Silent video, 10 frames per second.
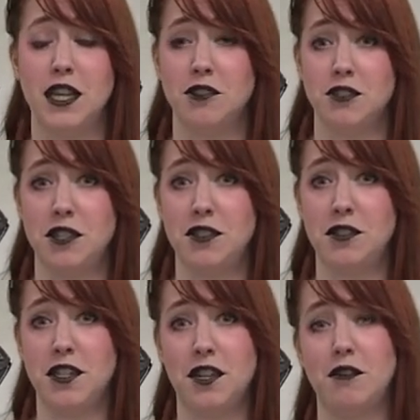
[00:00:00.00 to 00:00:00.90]
introduce
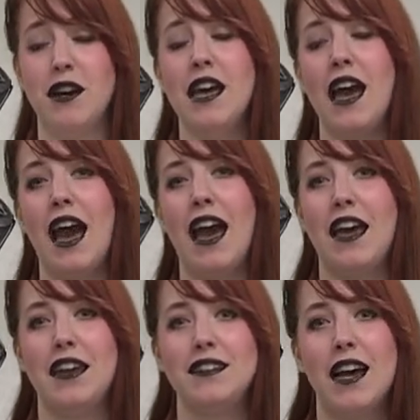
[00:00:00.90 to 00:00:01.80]
you to,
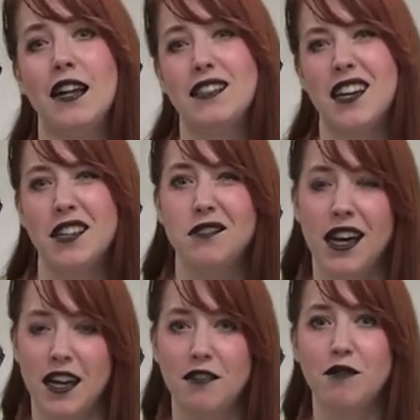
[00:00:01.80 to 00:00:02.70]
and I'll tell you
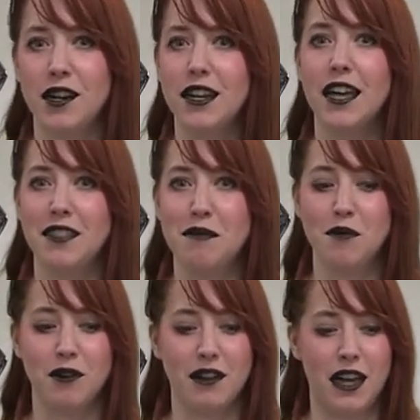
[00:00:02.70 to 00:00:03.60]
kind of where to get them
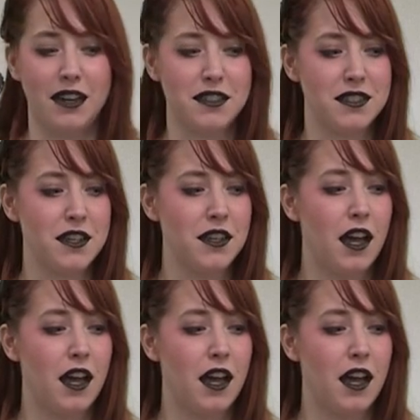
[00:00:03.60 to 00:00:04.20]
more or less.